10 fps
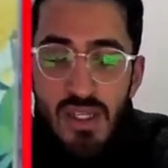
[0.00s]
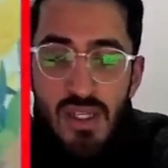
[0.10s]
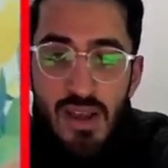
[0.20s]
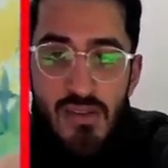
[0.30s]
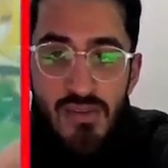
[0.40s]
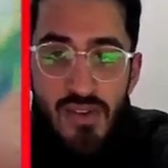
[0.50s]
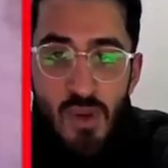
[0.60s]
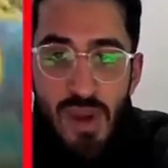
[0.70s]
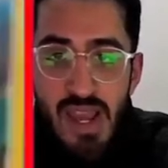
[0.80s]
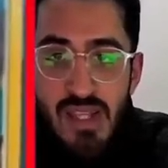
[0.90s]
a
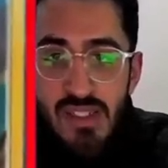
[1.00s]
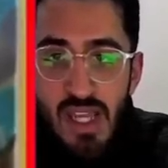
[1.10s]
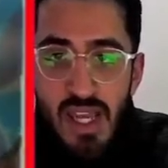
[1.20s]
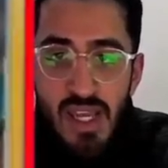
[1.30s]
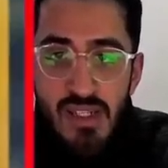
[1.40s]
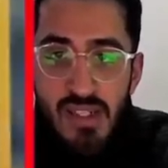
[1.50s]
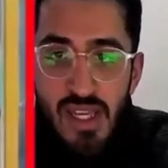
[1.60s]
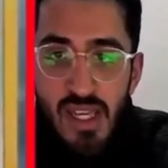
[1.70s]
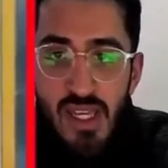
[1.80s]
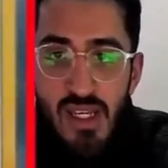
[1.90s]
Floette, and
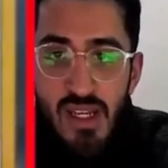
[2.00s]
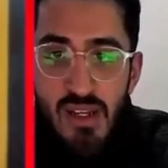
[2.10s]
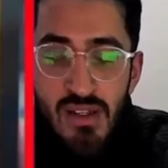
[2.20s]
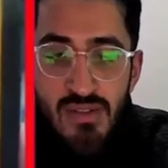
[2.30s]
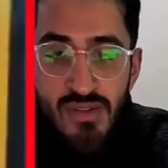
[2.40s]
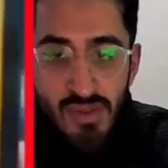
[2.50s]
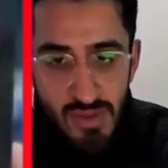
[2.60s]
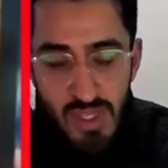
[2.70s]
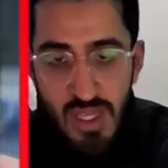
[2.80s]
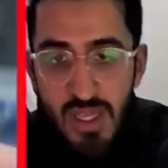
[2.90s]
a Cloth.
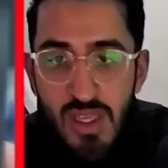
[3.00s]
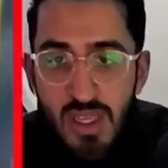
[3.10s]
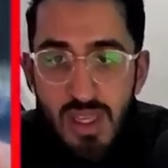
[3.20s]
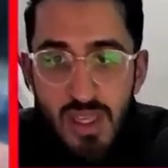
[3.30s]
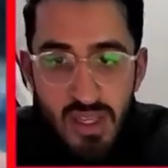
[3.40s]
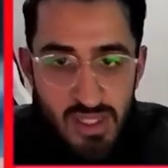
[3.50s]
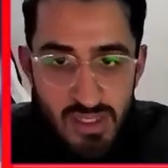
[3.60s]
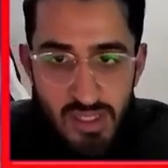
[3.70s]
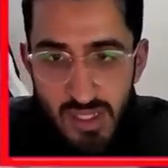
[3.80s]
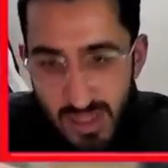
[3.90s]
Is
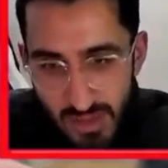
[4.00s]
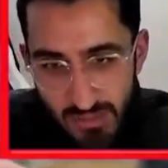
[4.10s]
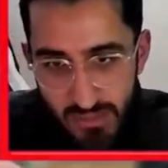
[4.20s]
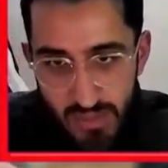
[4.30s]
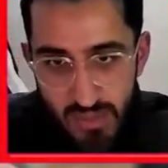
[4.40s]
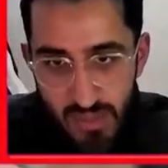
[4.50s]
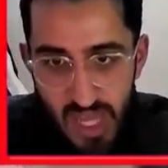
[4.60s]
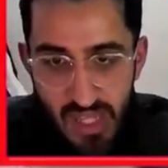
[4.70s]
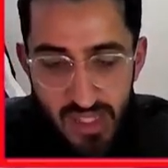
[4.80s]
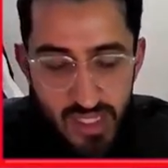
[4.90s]
this...
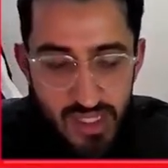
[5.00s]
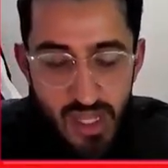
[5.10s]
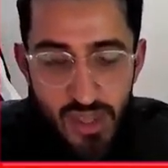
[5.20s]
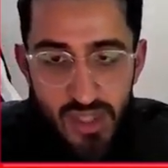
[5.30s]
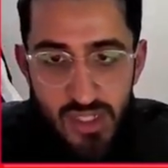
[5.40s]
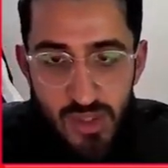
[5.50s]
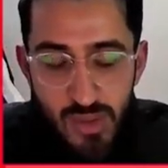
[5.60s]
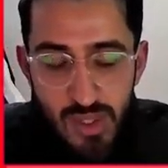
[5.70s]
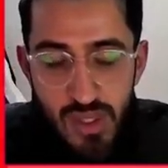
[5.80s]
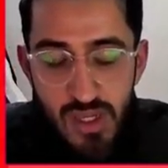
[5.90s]
Nah, this is nothing to do with
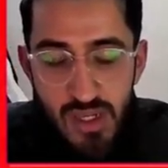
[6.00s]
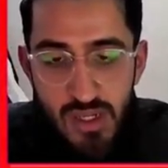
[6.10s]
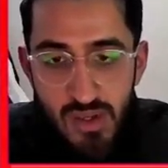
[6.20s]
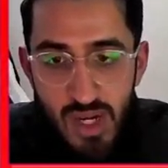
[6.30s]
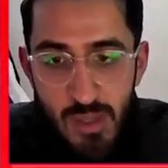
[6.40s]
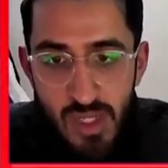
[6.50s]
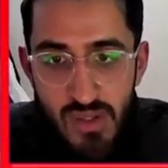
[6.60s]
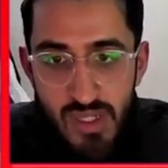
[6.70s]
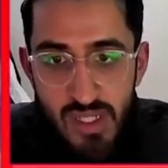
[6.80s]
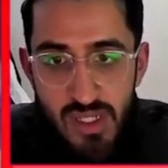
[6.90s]
uh, Krabby, right?